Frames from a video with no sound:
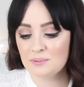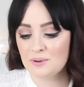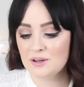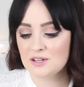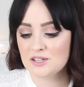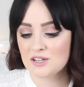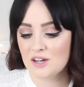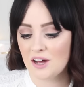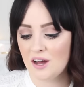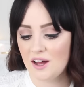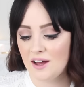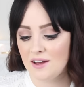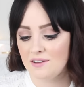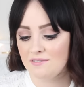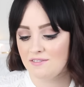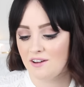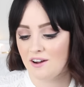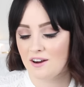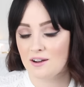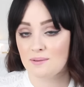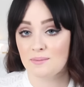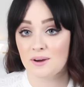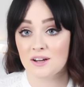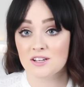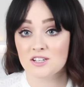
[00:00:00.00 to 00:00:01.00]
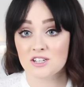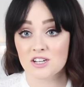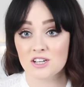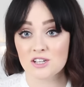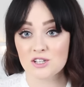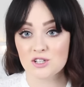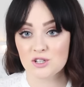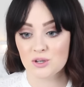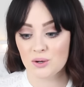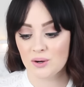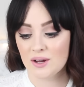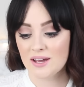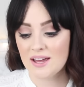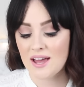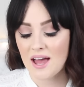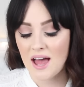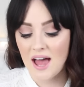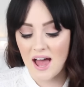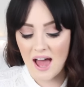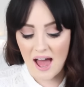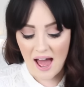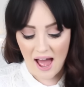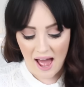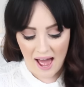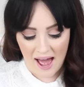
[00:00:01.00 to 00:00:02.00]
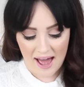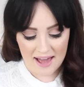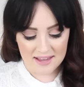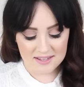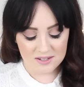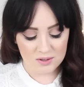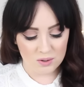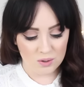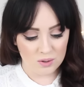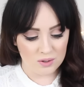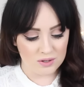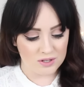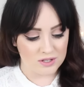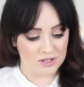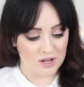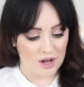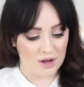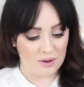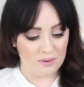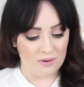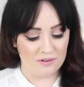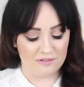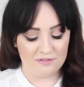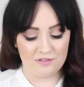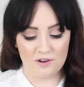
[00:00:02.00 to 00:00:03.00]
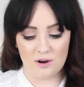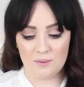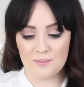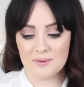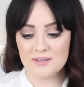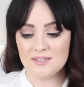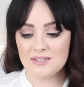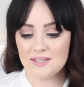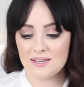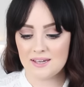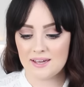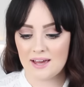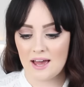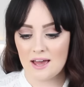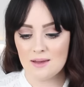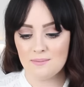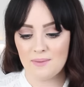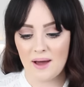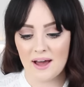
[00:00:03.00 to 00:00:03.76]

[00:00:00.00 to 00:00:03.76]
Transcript: which I very much enjoy. And also from T K